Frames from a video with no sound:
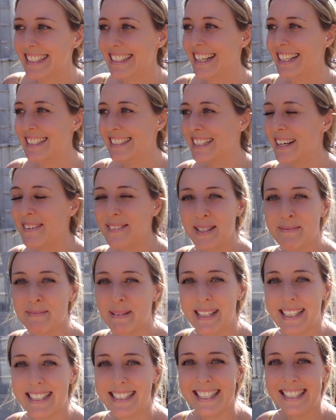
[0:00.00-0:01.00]
I just have the
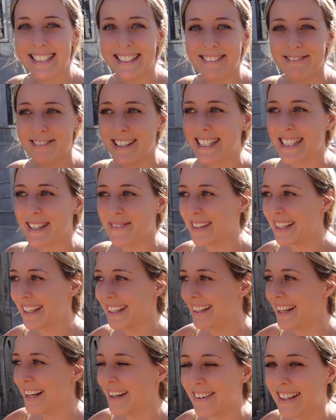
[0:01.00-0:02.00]
ability to read something
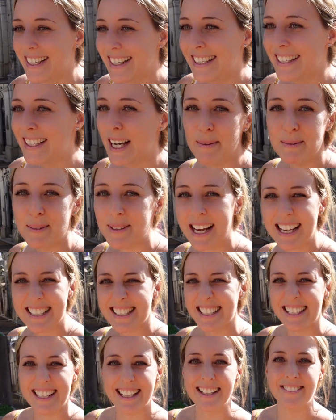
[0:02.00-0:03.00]
and know it. I'm not
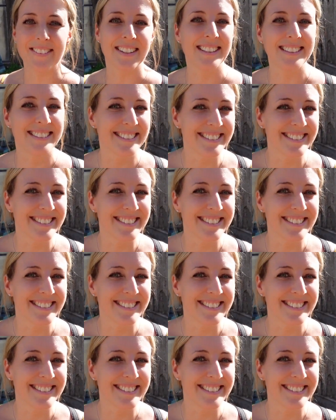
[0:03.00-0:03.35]
actually clever.